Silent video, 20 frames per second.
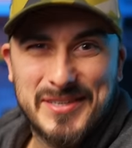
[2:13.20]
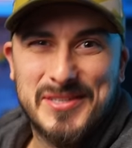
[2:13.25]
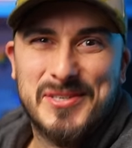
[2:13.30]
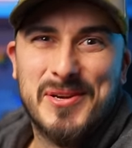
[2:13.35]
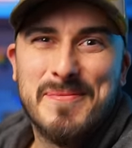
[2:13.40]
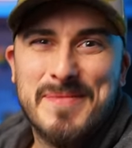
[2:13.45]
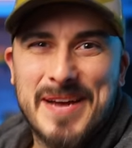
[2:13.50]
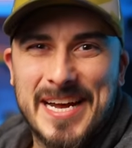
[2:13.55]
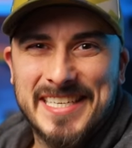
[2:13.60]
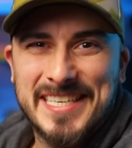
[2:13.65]
Could
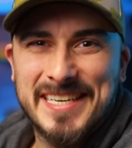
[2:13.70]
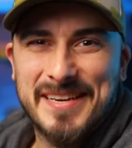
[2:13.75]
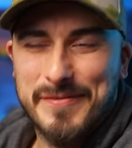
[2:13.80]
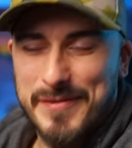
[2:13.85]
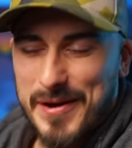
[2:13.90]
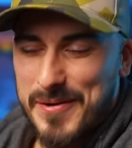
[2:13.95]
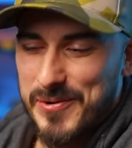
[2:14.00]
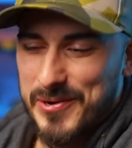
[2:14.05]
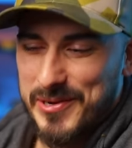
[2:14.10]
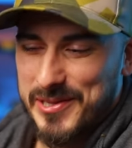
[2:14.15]
you imagine if
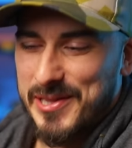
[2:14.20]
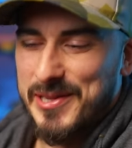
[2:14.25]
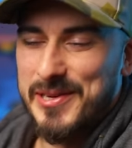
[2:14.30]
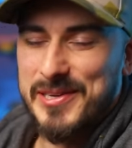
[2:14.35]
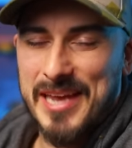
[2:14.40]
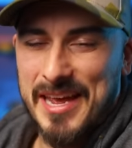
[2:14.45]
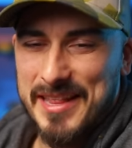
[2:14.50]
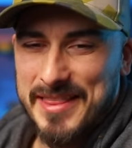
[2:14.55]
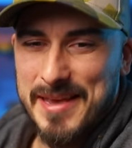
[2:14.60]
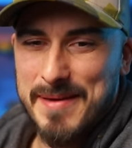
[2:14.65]
I were to
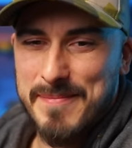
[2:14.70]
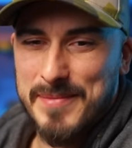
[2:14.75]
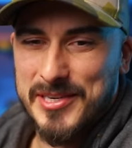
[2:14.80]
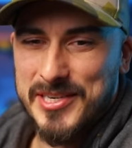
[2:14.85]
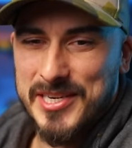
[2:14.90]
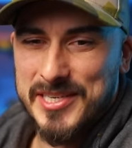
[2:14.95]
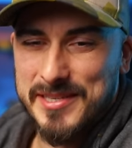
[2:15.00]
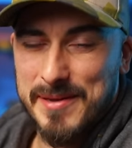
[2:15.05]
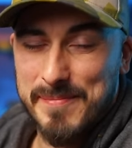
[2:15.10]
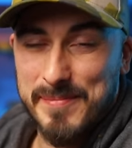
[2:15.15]
look at the
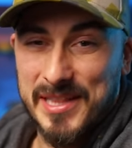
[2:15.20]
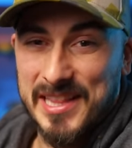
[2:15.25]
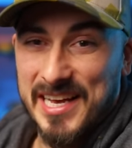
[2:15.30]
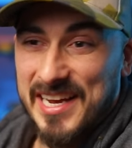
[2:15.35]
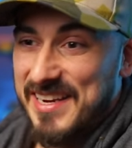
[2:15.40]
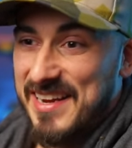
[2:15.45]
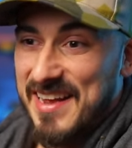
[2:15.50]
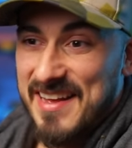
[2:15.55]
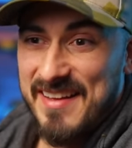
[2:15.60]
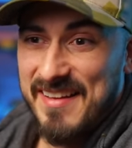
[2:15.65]
images and be
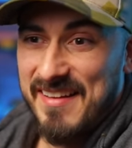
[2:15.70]
like,